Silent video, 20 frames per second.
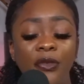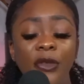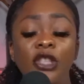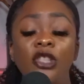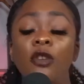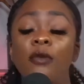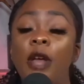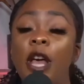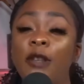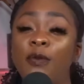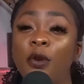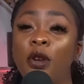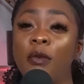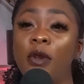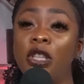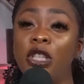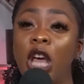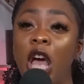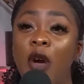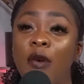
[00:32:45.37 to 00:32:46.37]
that's pretty
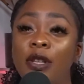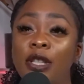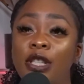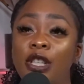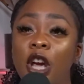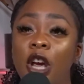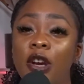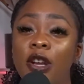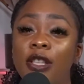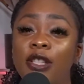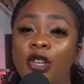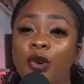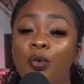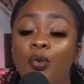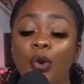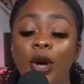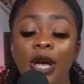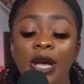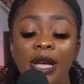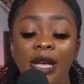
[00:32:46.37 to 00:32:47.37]
much how it started. So
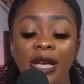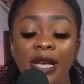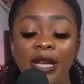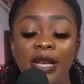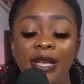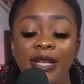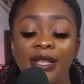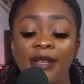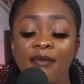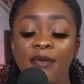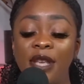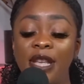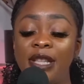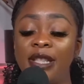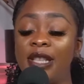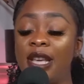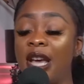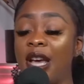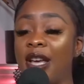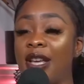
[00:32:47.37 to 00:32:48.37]
what does it mean
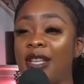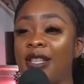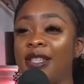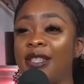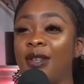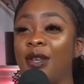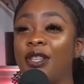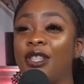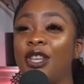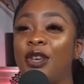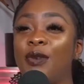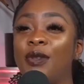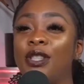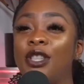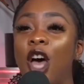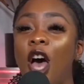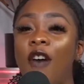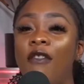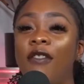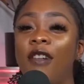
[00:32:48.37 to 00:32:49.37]
to us? So
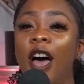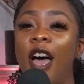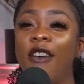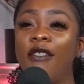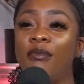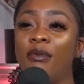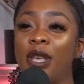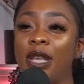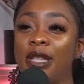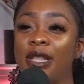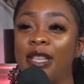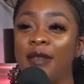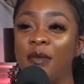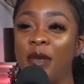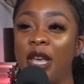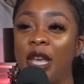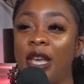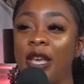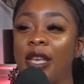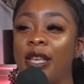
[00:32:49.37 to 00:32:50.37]
soft life mean to
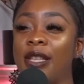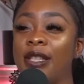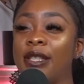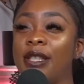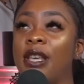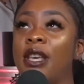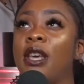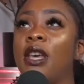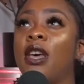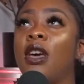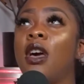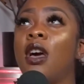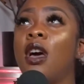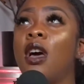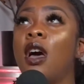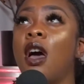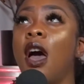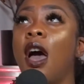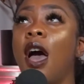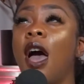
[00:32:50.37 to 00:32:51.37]
me is,
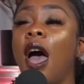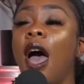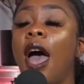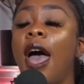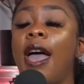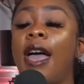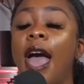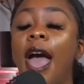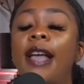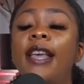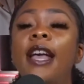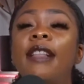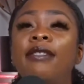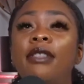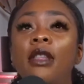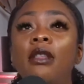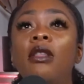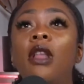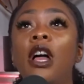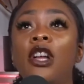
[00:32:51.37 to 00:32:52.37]
I get
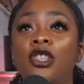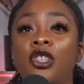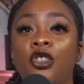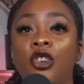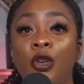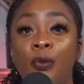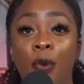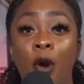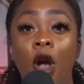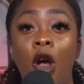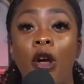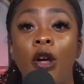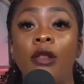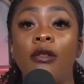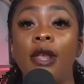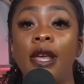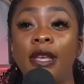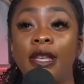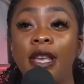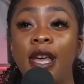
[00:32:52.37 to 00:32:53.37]
the luxury part.
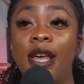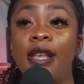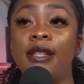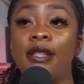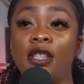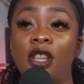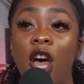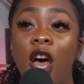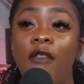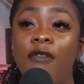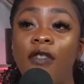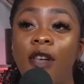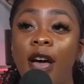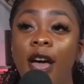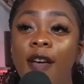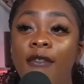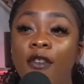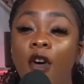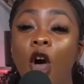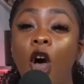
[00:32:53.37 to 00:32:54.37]
Like, yes, soft
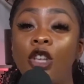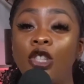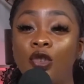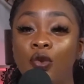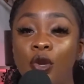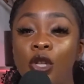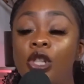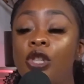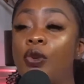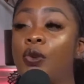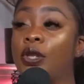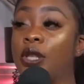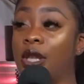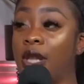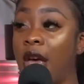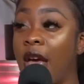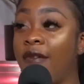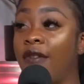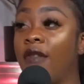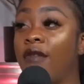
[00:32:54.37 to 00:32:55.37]
life also includes a
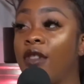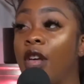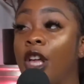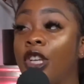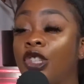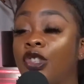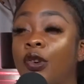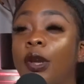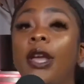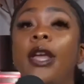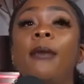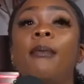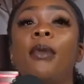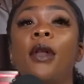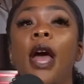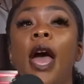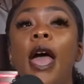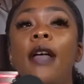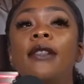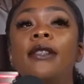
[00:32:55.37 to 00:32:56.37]
life of luxury,
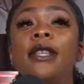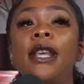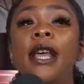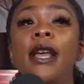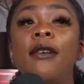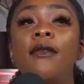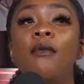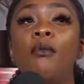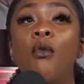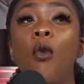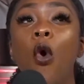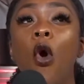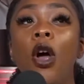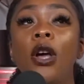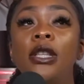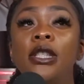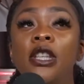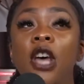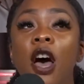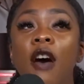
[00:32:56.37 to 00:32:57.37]
but I think
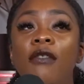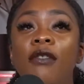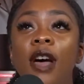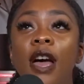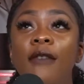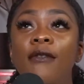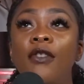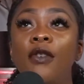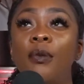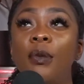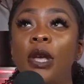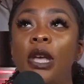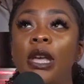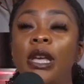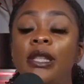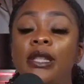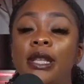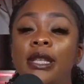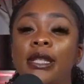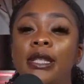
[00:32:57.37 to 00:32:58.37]
more soft life for me
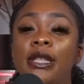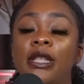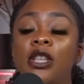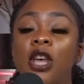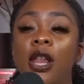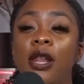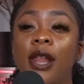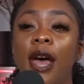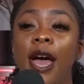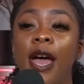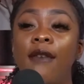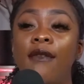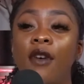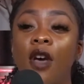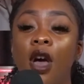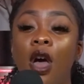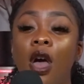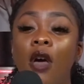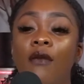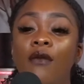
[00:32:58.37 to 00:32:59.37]
is a life
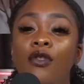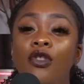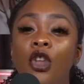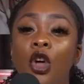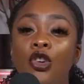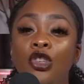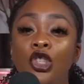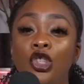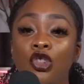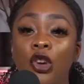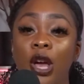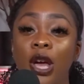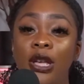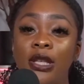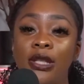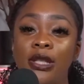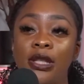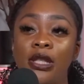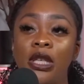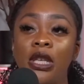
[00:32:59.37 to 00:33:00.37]
of no stress